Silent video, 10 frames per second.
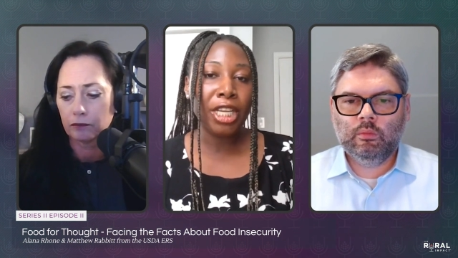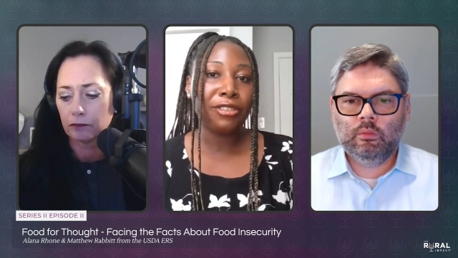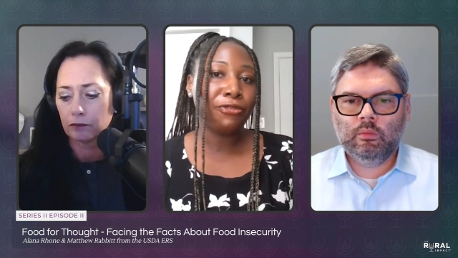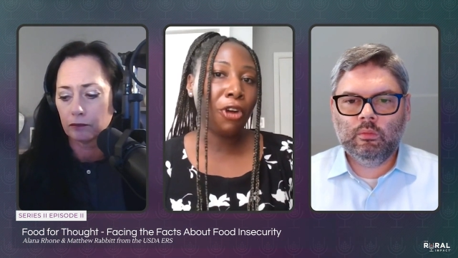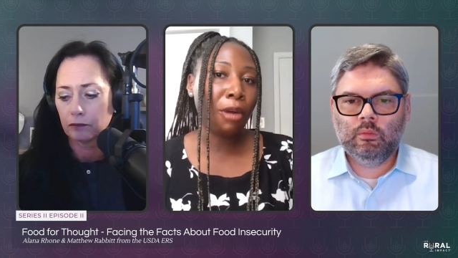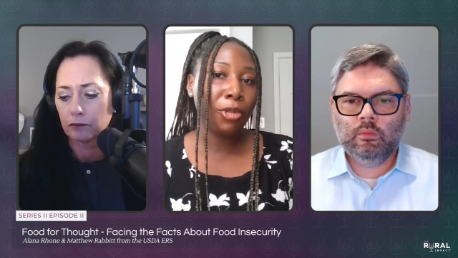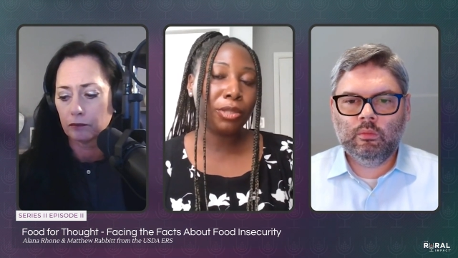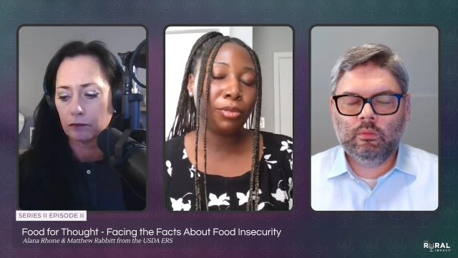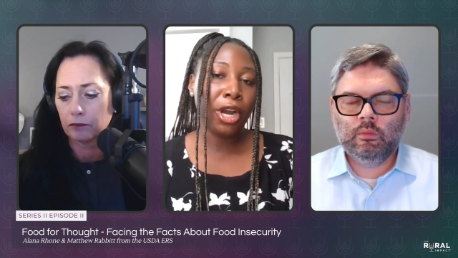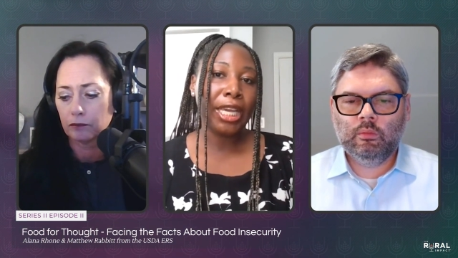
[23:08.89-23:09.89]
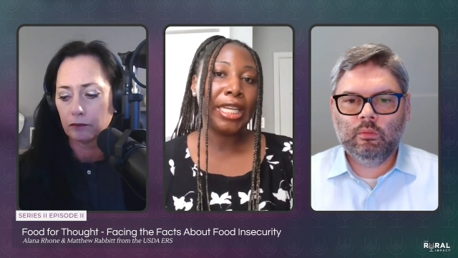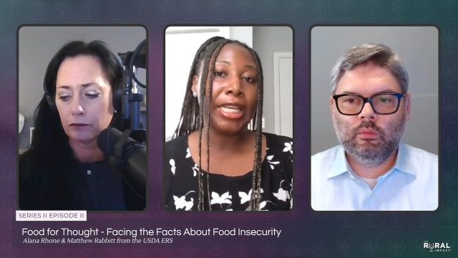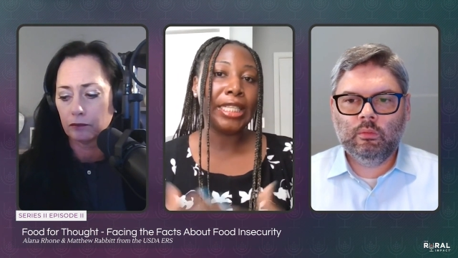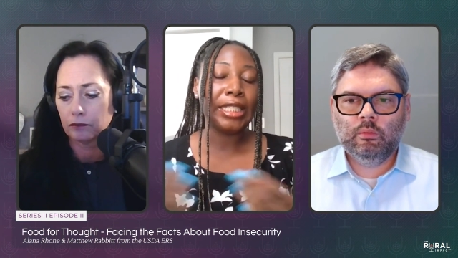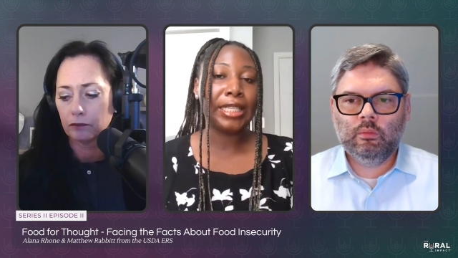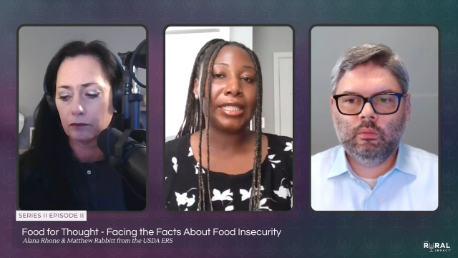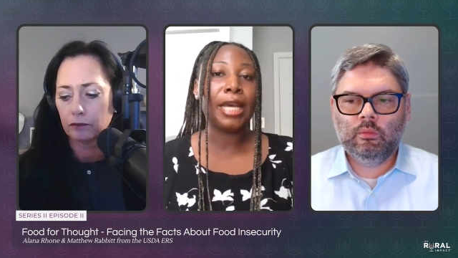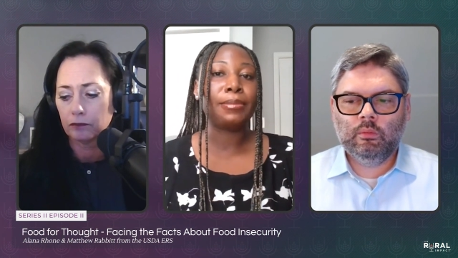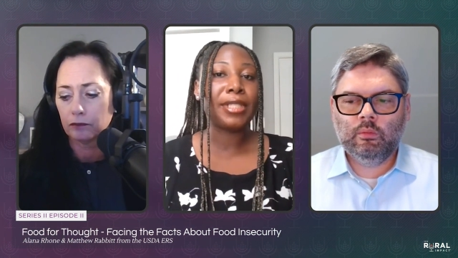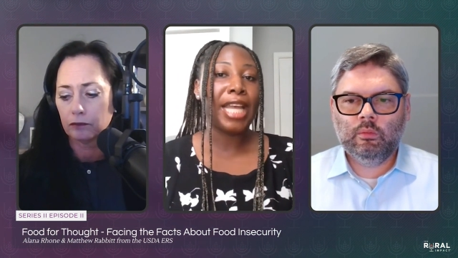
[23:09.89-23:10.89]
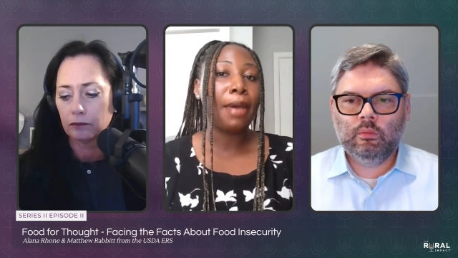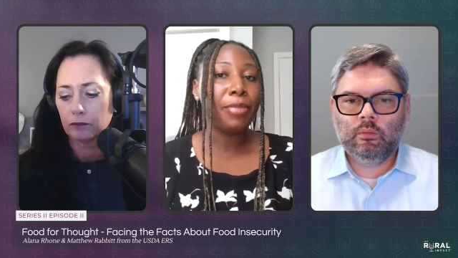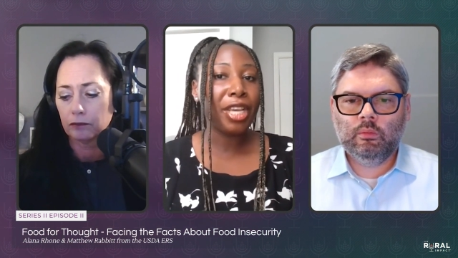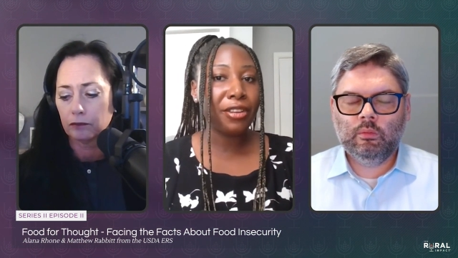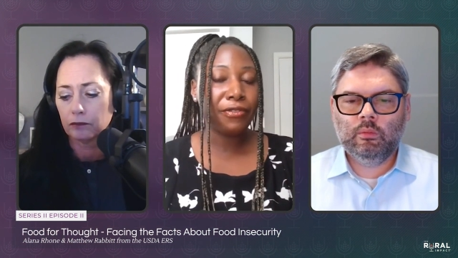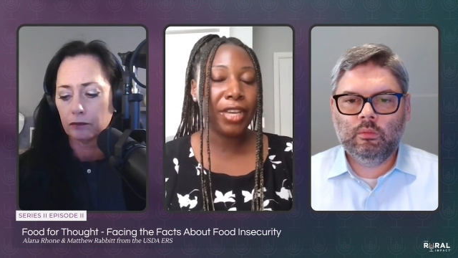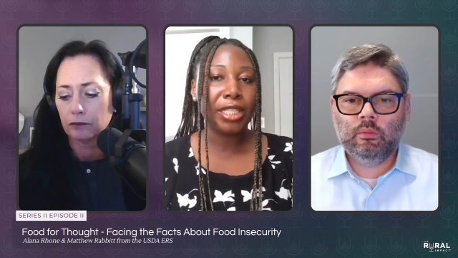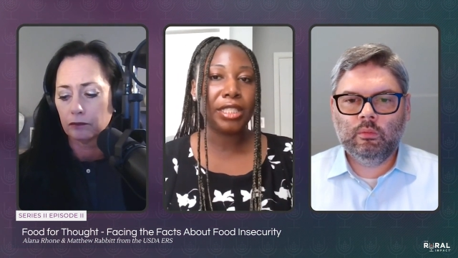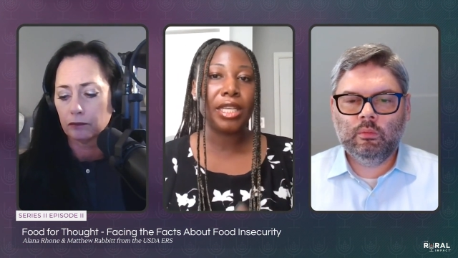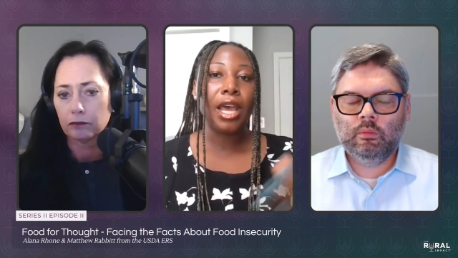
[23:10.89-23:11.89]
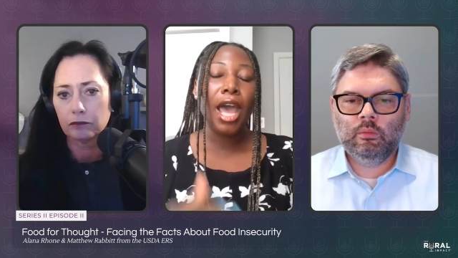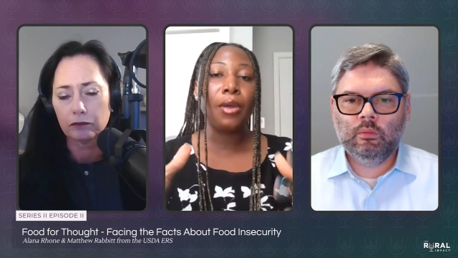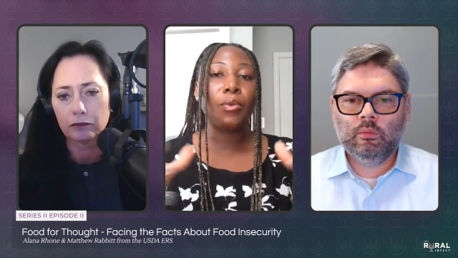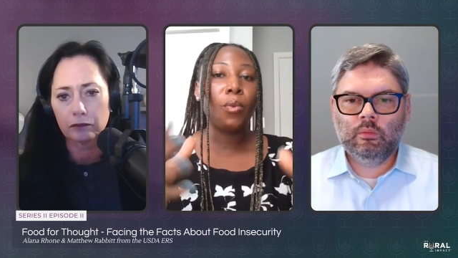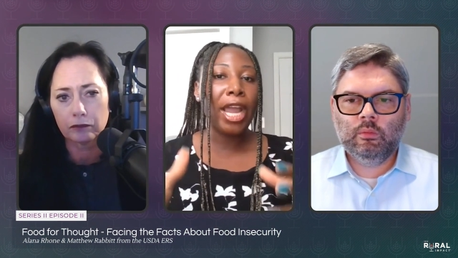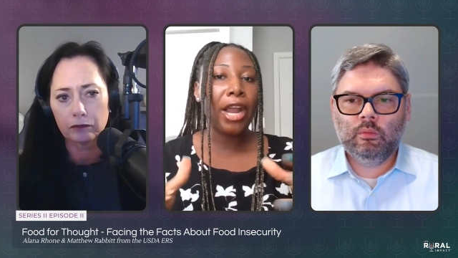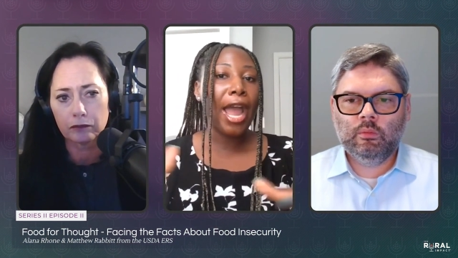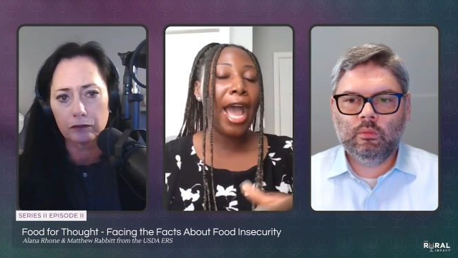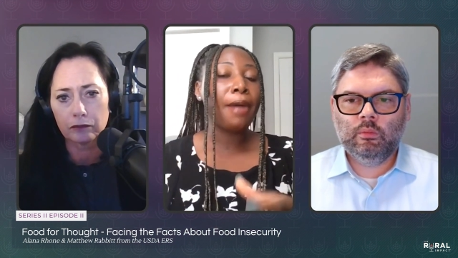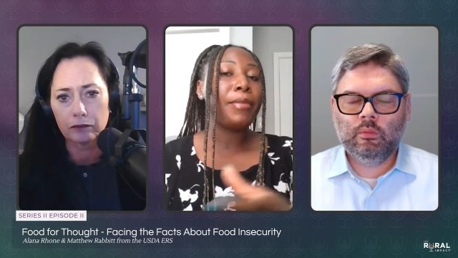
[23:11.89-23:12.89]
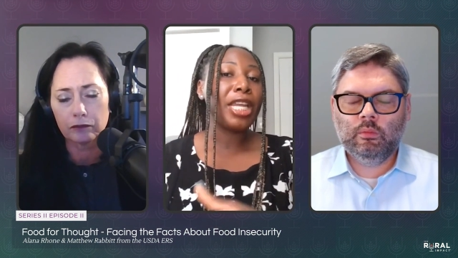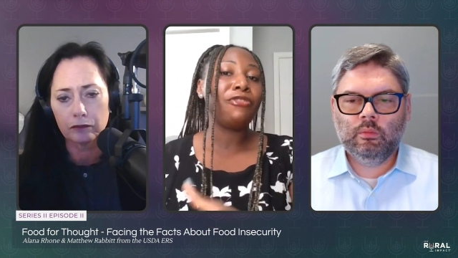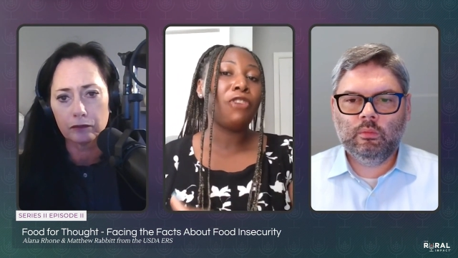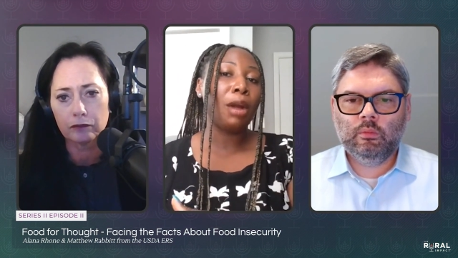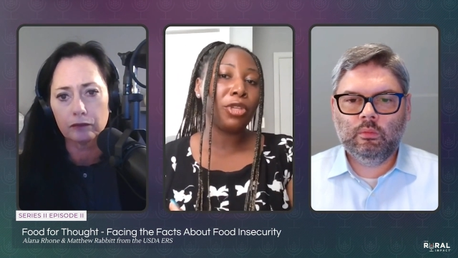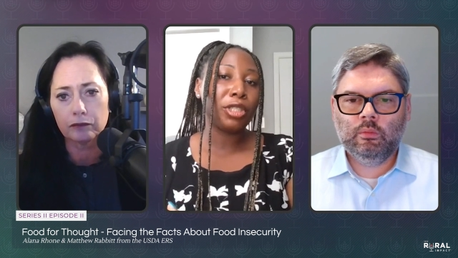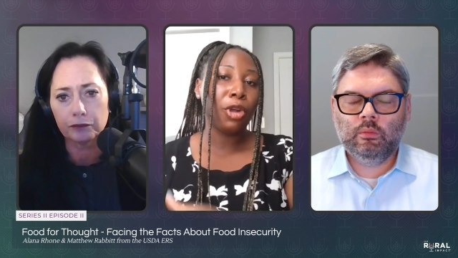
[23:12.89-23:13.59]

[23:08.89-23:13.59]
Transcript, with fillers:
Speaker 1: Does a farmers market does it accept SNAP benefits? And where, how many farmers